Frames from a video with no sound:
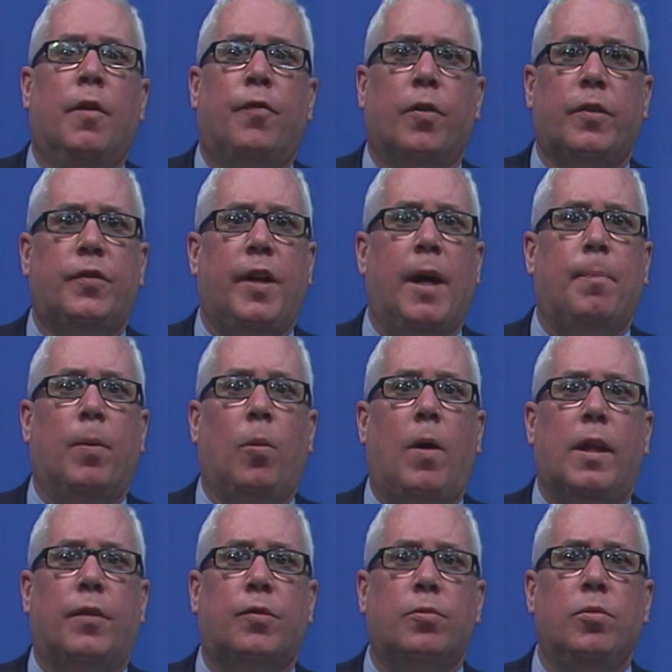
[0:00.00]
For example,
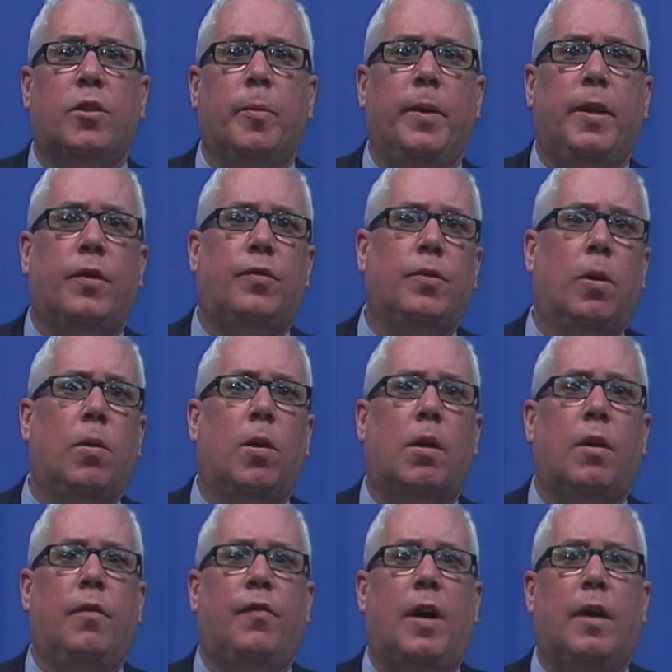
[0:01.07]
while a school committee is no
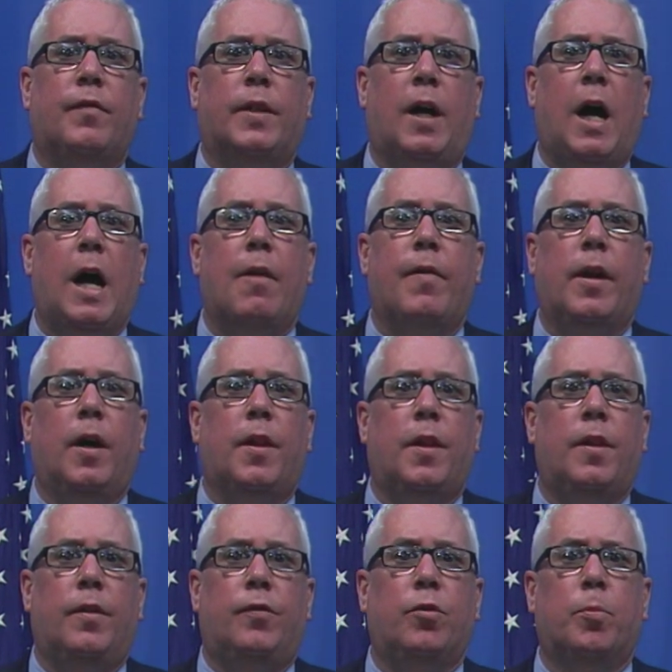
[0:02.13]
longer involved in hiring other
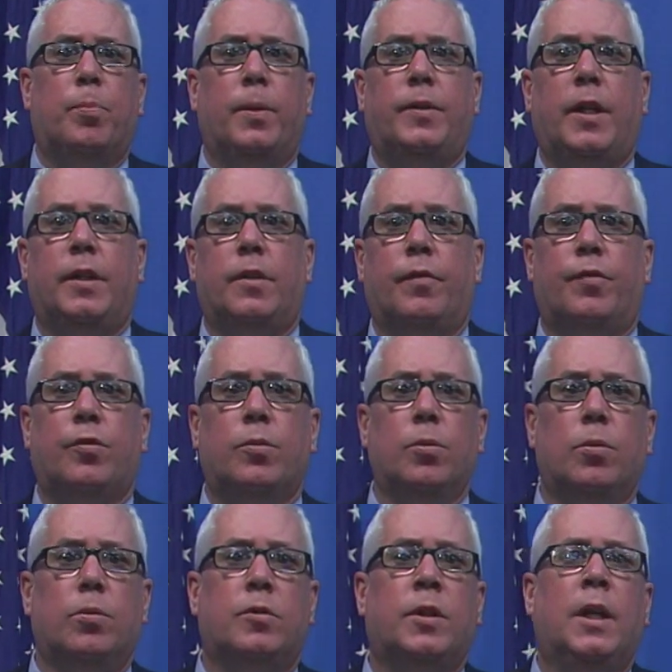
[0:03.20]
than the superintendent of
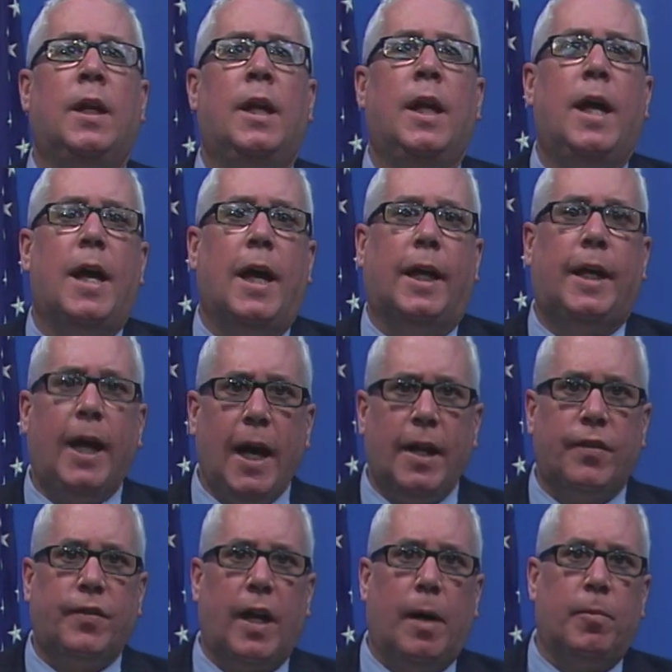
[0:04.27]
schools, it can
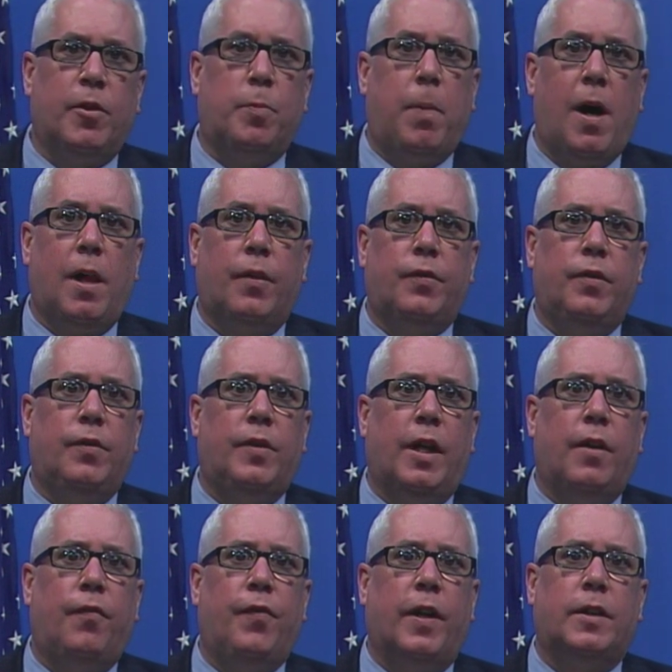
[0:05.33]
establish policies
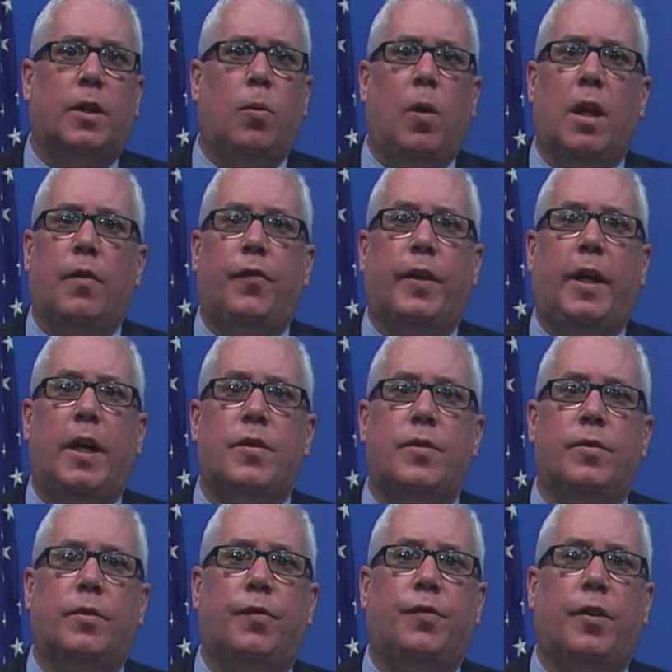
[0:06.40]
that affect the
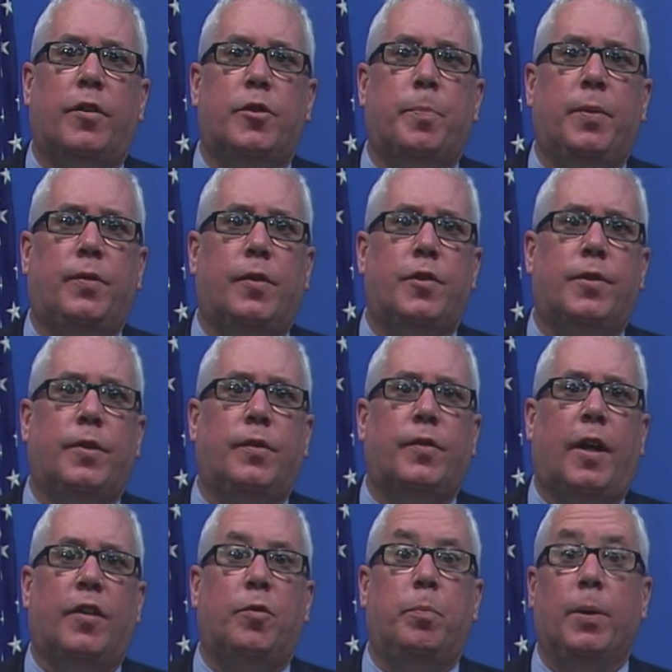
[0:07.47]
qualifications of such positions
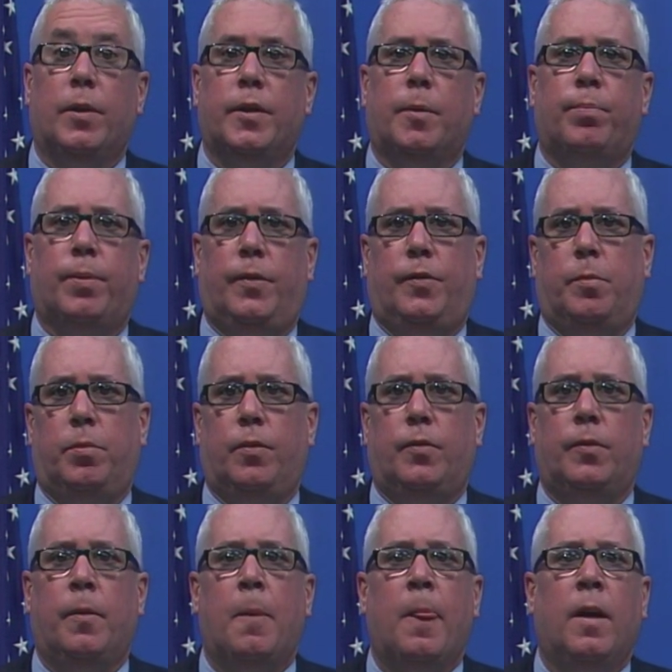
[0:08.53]
as building principals.